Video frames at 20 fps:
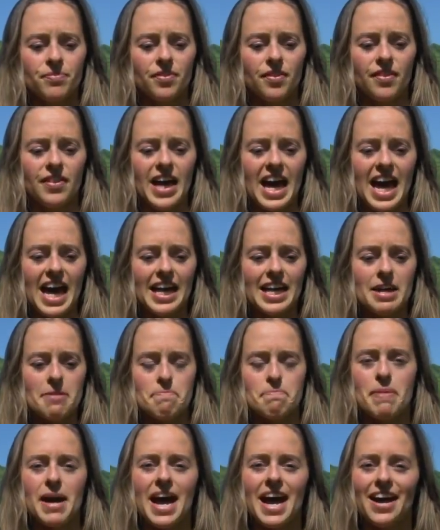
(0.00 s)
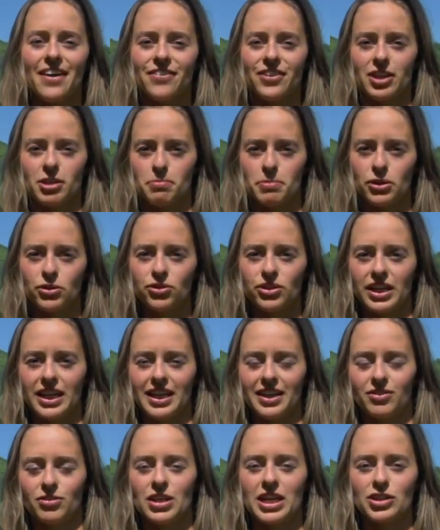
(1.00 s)
that empathic
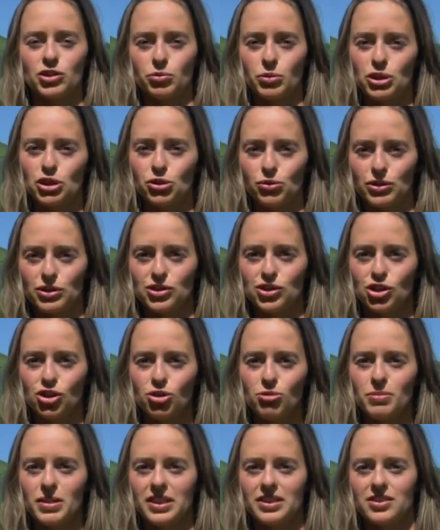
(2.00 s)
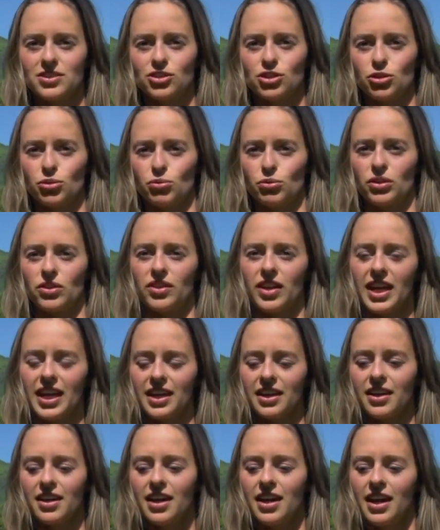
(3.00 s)
ability, as we do as humans, to
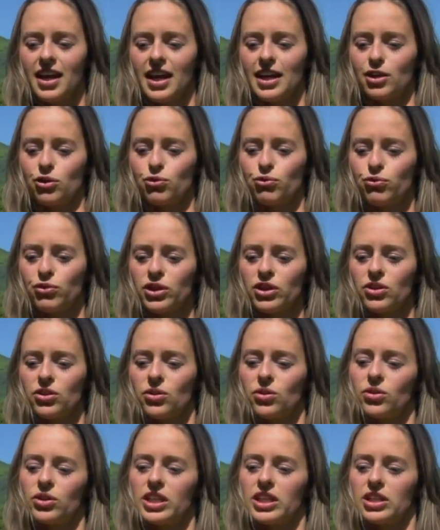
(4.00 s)
relate and feel